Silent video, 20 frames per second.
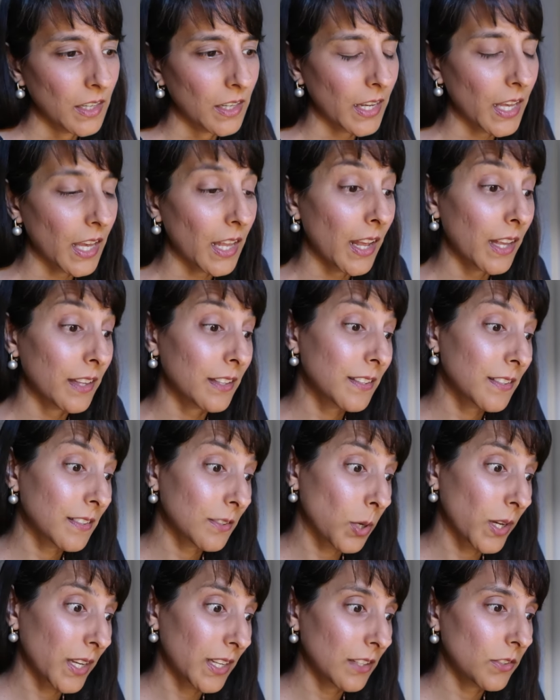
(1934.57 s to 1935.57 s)
Okay, now this is
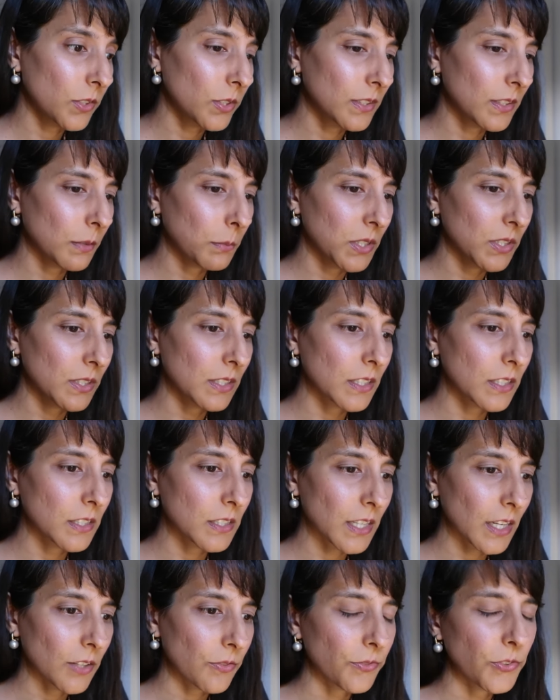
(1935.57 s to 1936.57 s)
quite interesting because this
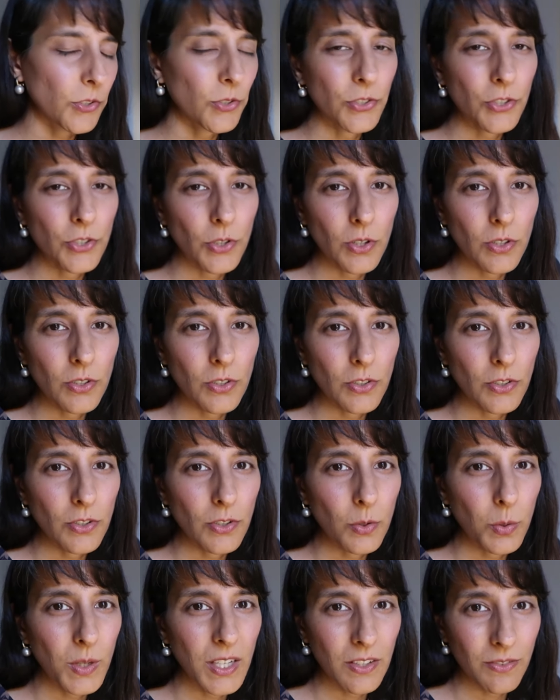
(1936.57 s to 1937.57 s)
is a future
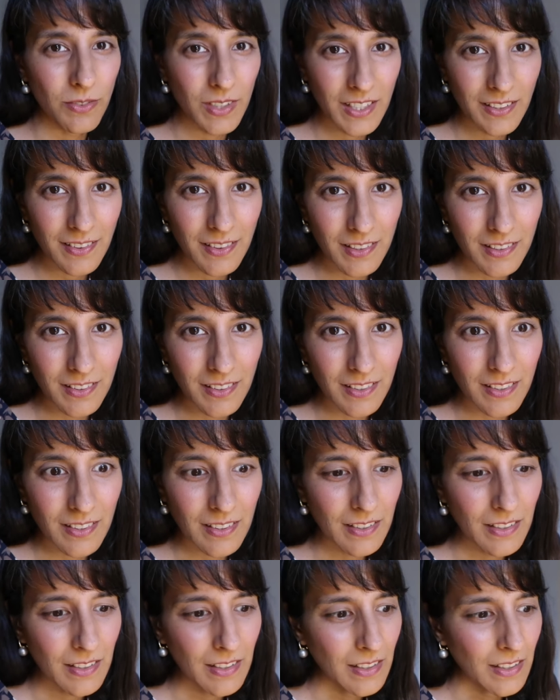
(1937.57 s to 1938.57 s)
Queen of England,
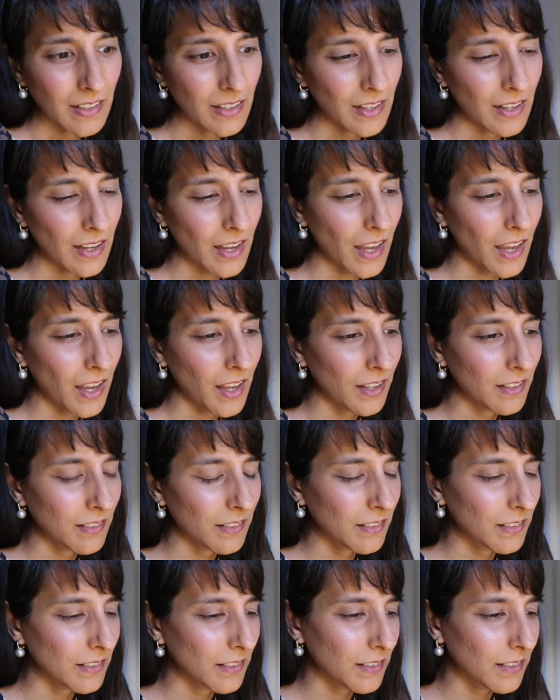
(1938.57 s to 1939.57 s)

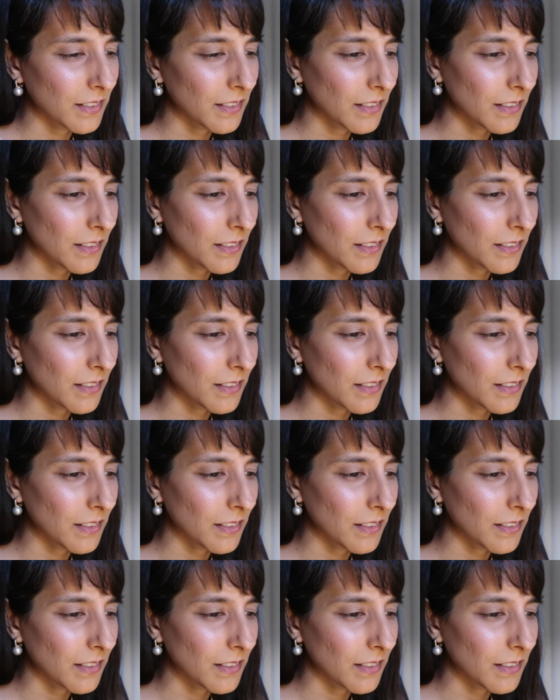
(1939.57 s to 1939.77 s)
and